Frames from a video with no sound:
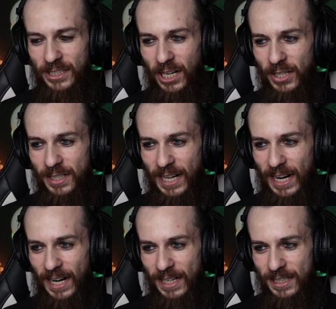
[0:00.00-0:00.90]
You know, look at
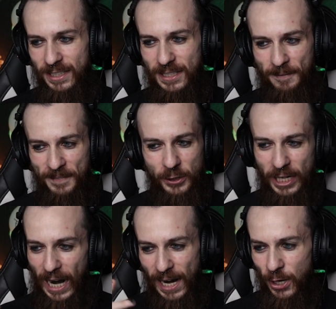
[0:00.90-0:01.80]
that, the
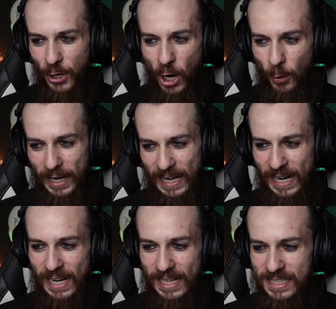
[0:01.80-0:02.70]
filter. I don't know,
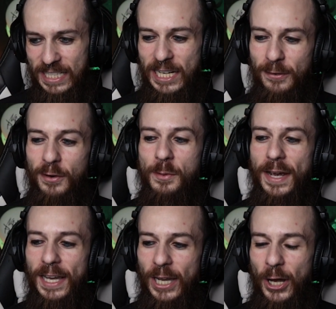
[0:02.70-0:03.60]
it's giving me
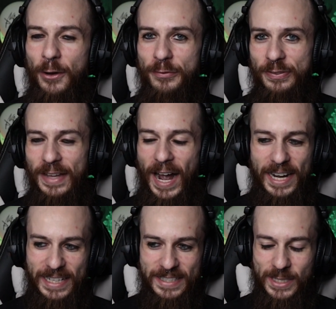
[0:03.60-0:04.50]
a lot of
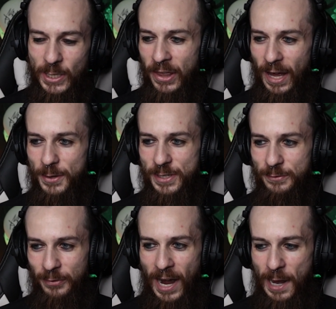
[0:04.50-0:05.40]
90s
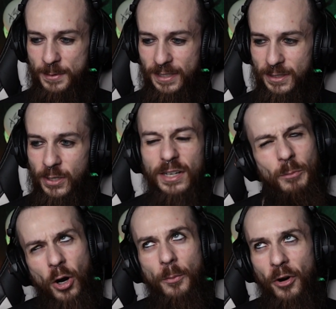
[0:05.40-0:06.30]
2000 vibes, like
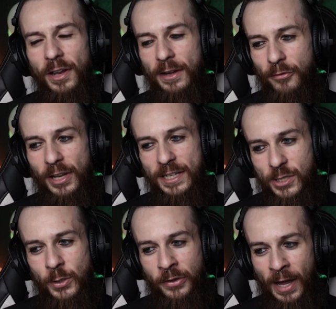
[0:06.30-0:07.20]
more like of like
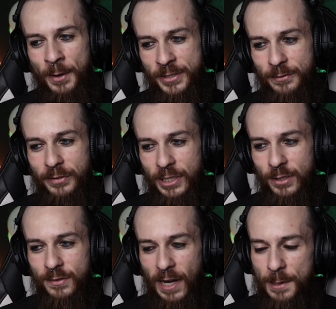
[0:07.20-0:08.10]
2000
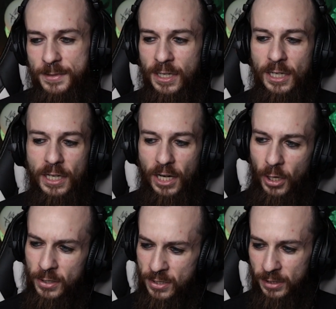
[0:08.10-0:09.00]
videos vibes.
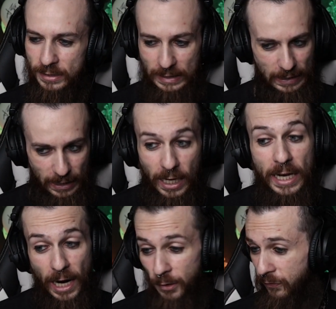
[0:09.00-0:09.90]
Also,
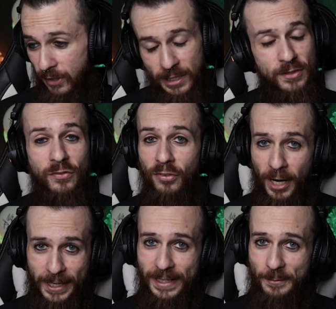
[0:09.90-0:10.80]
the outfit is
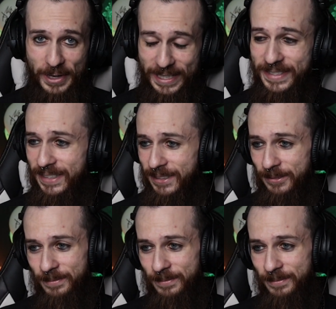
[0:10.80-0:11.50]
fucking amazing.